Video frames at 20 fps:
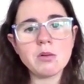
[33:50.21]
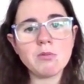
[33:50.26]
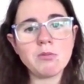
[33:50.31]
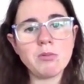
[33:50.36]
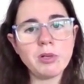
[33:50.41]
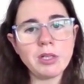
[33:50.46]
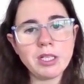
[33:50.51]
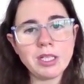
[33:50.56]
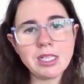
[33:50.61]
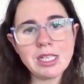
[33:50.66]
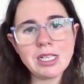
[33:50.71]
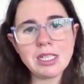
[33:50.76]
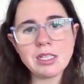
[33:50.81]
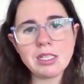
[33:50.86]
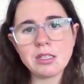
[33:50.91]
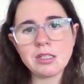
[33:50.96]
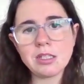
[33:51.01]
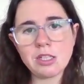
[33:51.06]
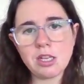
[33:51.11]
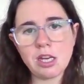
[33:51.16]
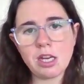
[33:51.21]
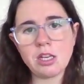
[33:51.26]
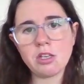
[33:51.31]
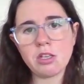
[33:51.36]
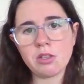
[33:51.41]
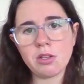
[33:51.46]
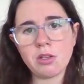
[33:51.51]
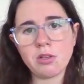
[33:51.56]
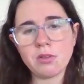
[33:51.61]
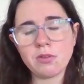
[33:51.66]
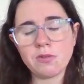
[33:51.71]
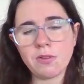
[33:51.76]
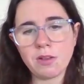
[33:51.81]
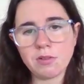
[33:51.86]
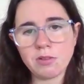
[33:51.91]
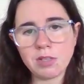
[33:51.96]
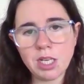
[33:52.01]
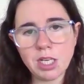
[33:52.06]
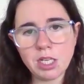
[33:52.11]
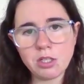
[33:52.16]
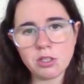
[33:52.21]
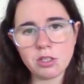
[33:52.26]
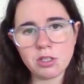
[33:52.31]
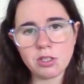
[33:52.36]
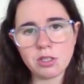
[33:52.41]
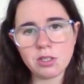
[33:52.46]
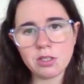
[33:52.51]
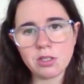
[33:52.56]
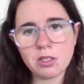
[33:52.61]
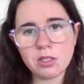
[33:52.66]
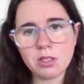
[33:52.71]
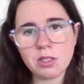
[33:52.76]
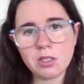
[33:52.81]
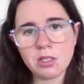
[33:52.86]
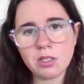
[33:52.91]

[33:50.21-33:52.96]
we need to change those foundations.